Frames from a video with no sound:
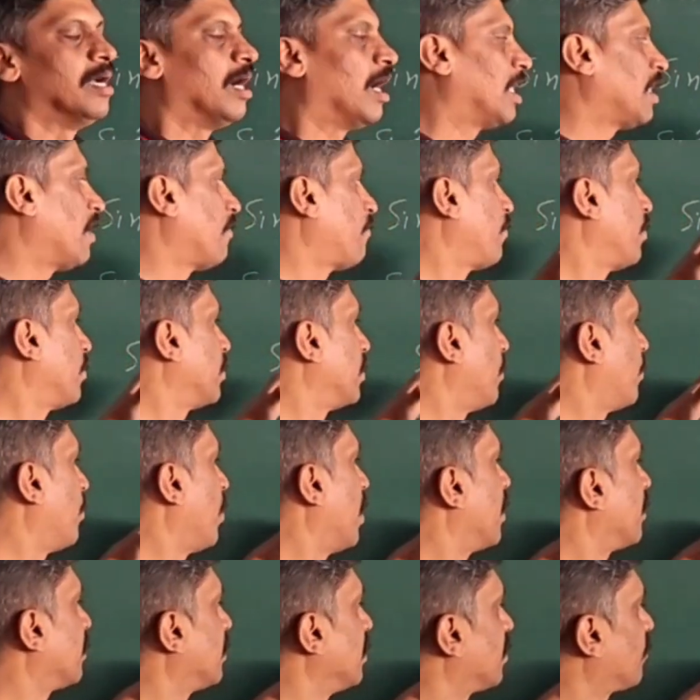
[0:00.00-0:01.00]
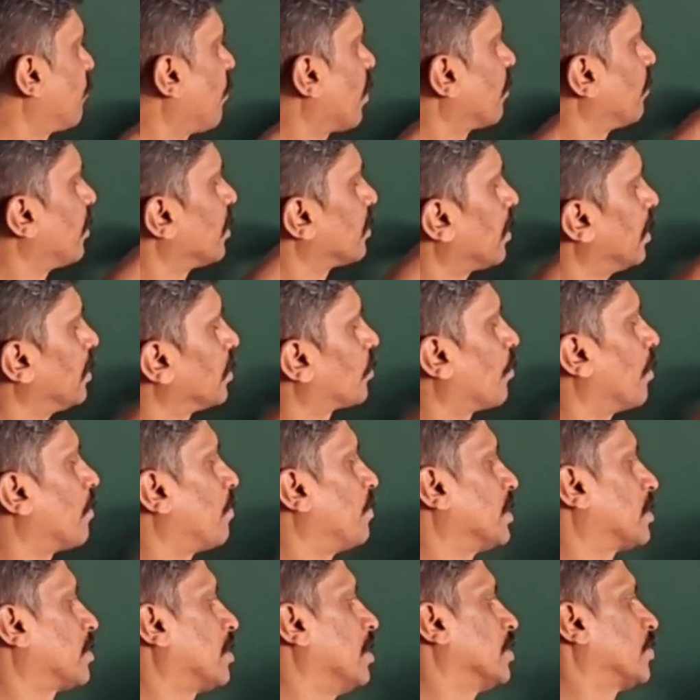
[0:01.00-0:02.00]
All of you buy this formula: sine
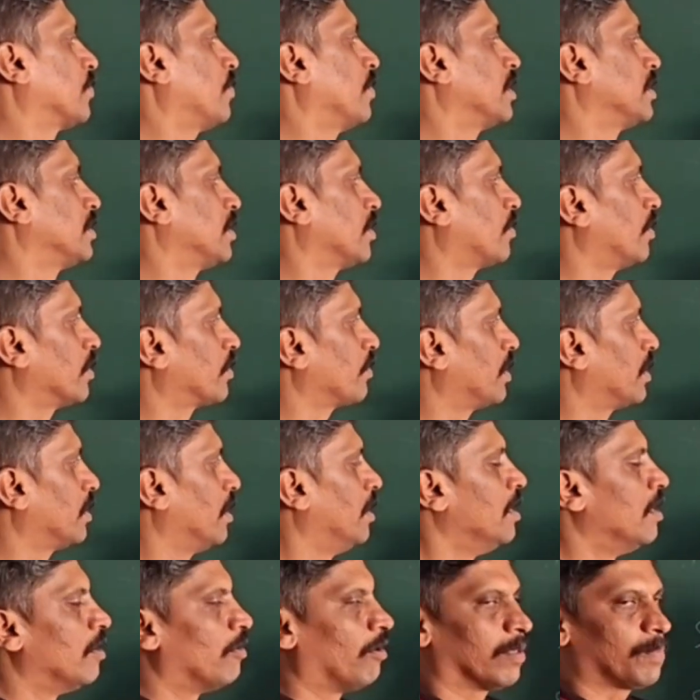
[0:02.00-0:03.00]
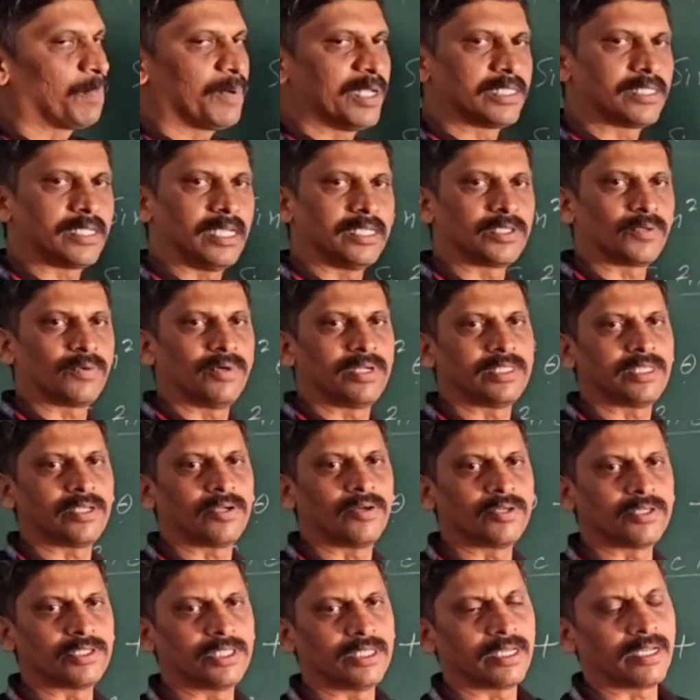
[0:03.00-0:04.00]
square plus cos square is equal to 1. 1 plus tan square is
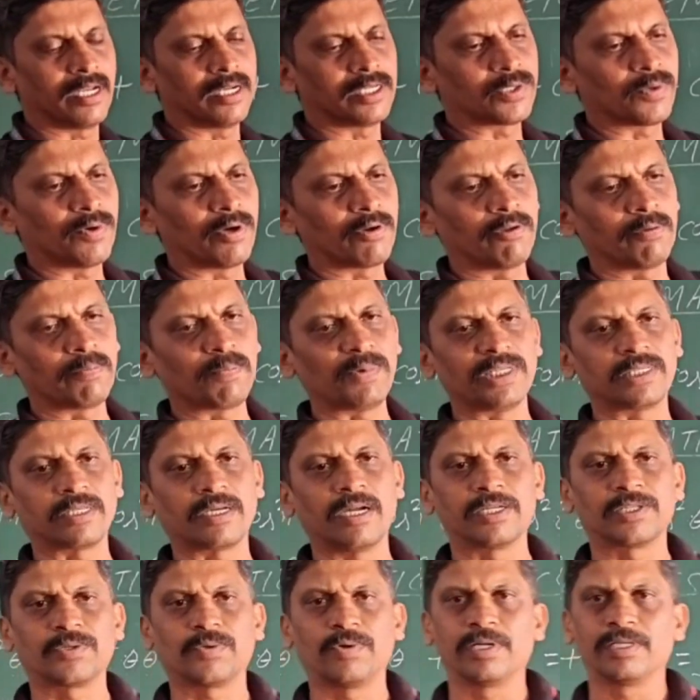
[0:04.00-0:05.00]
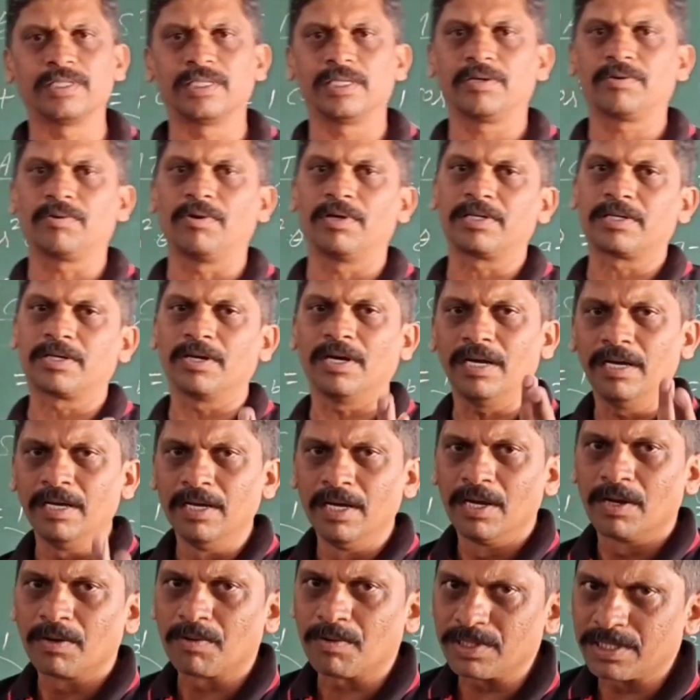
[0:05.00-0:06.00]
equal to secant square. 1 plus cot square is equal to
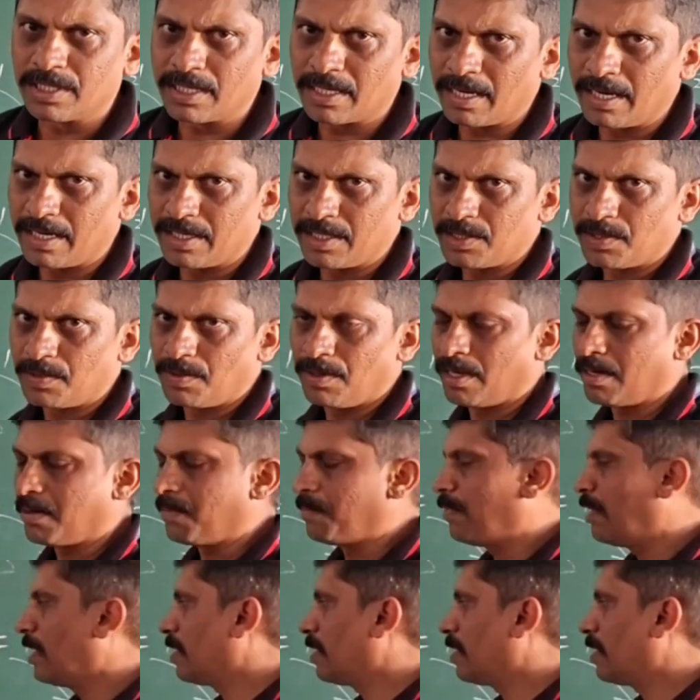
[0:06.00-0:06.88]
cosecant square.